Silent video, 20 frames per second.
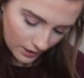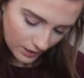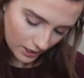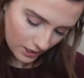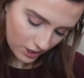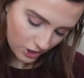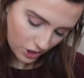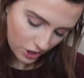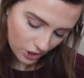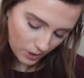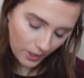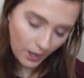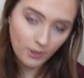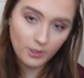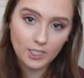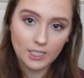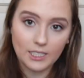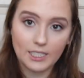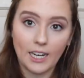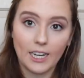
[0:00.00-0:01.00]
These 2 I
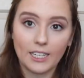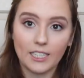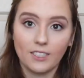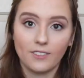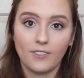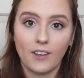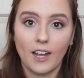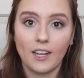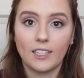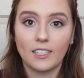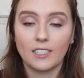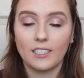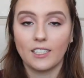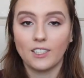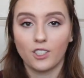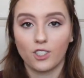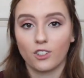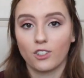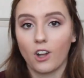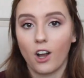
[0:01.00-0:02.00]
was excited to find because
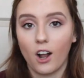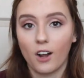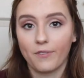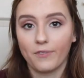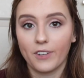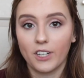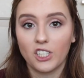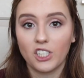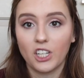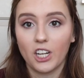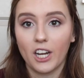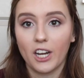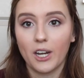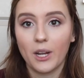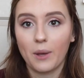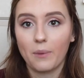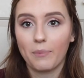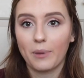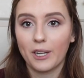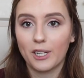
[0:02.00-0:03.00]
these are
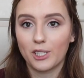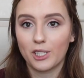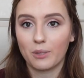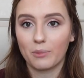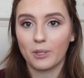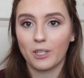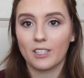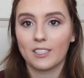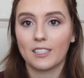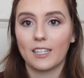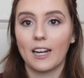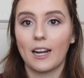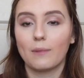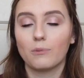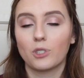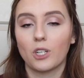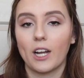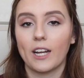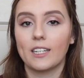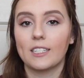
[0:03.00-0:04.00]
nonfiction picture books, and
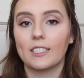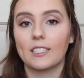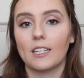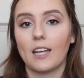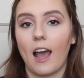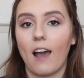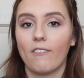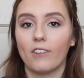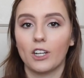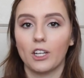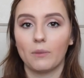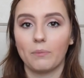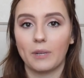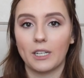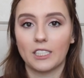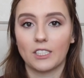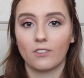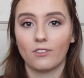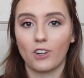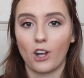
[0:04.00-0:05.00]
I'm trying to have a good
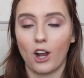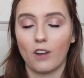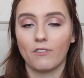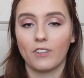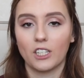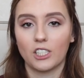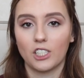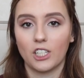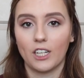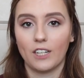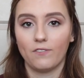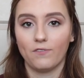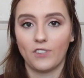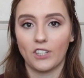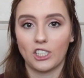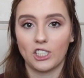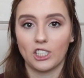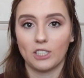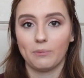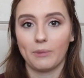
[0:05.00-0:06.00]
mix of nonfiction and
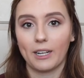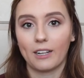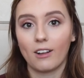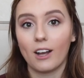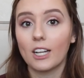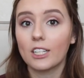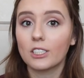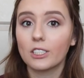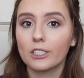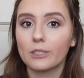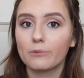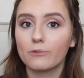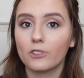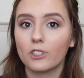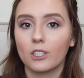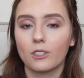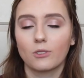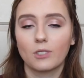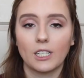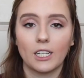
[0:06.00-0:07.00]
fiction in my classroom
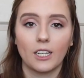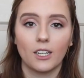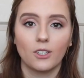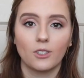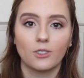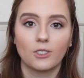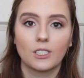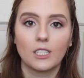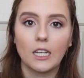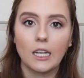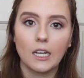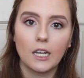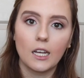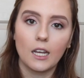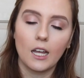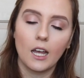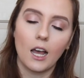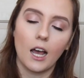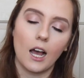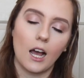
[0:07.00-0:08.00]
for those kiddos
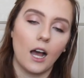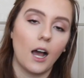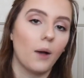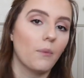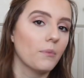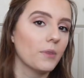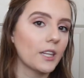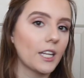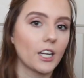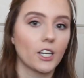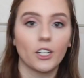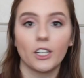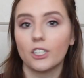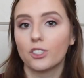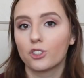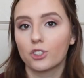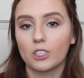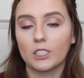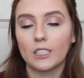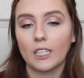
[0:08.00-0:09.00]
that are
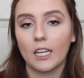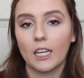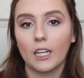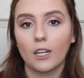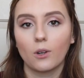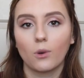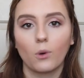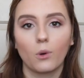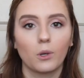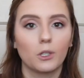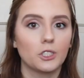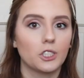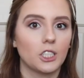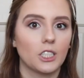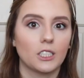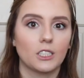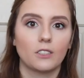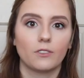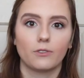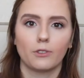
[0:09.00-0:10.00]
interested, or
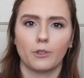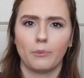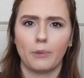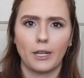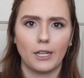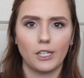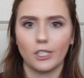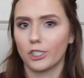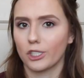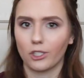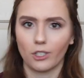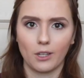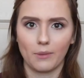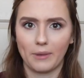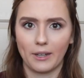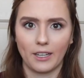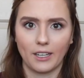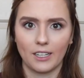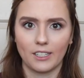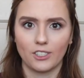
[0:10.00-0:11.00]
just for making sure that
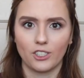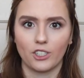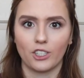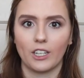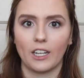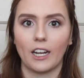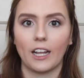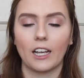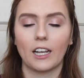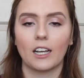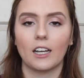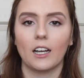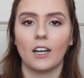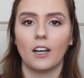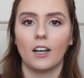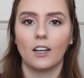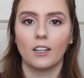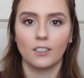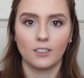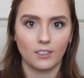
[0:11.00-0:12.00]
my kids are getting
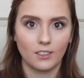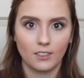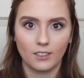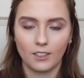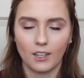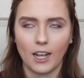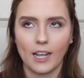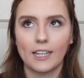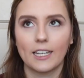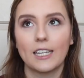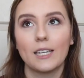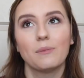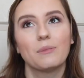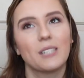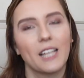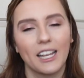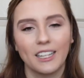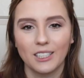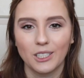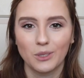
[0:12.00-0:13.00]
I keep
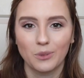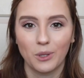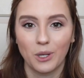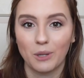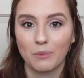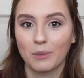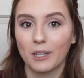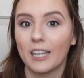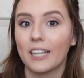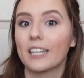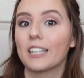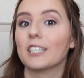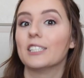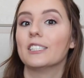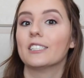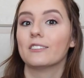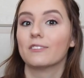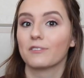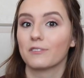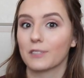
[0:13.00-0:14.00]
saying this word, but like a
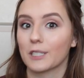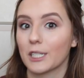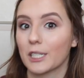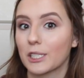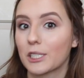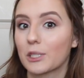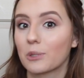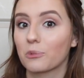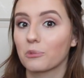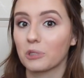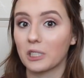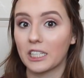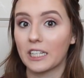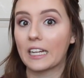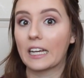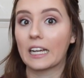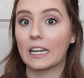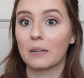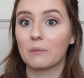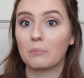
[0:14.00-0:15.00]
diverse
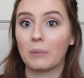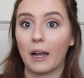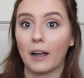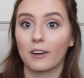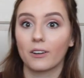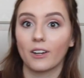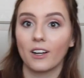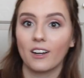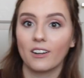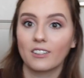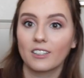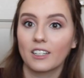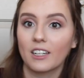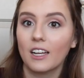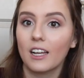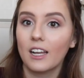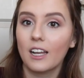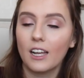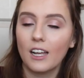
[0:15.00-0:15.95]
reading background.